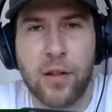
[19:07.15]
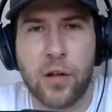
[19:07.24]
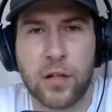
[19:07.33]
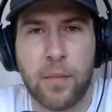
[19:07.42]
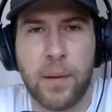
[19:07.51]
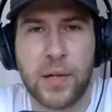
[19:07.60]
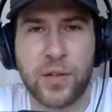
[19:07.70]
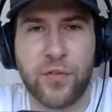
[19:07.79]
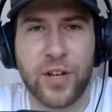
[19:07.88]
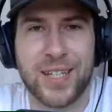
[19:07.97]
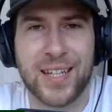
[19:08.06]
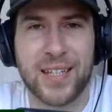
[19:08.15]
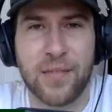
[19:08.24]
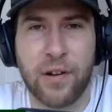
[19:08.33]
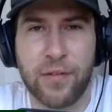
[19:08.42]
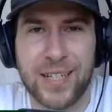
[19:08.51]
Locked On Bucks your first
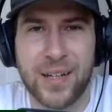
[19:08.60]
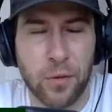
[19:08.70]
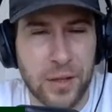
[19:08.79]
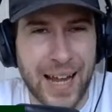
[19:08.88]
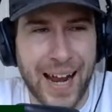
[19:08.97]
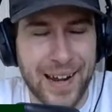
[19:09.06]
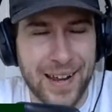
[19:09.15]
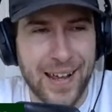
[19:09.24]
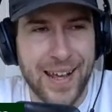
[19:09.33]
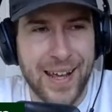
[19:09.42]
listen of every single day.